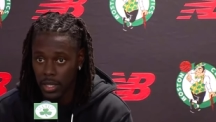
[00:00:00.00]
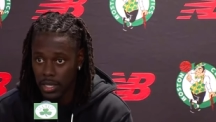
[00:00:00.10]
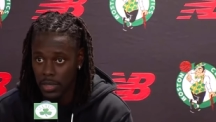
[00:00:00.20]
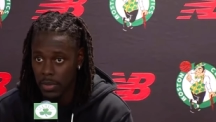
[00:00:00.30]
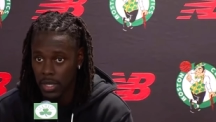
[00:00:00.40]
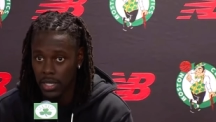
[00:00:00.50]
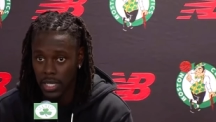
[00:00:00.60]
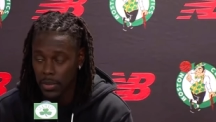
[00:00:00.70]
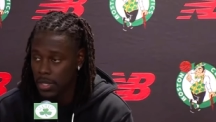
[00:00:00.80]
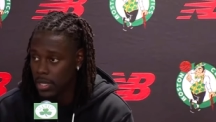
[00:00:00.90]
this has been a
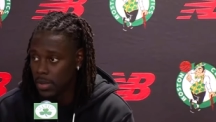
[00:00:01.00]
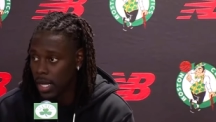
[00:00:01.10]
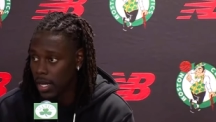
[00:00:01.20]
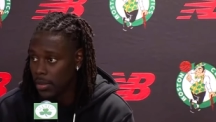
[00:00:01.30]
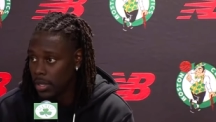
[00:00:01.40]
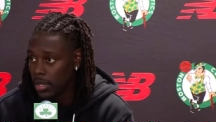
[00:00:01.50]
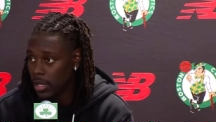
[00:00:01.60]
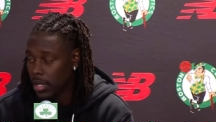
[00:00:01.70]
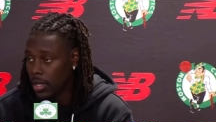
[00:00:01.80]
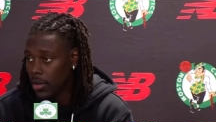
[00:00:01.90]
championship caliber
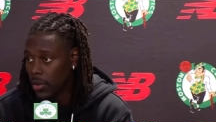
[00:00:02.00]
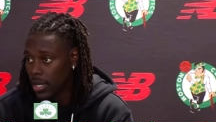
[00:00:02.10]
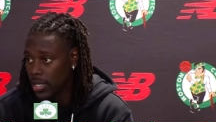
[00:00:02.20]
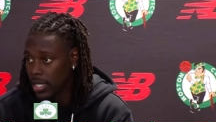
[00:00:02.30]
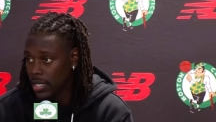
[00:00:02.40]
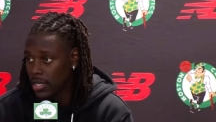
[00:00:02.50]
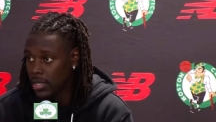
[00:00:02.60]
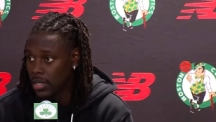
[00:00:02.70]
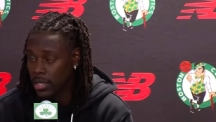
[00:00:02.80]
organization.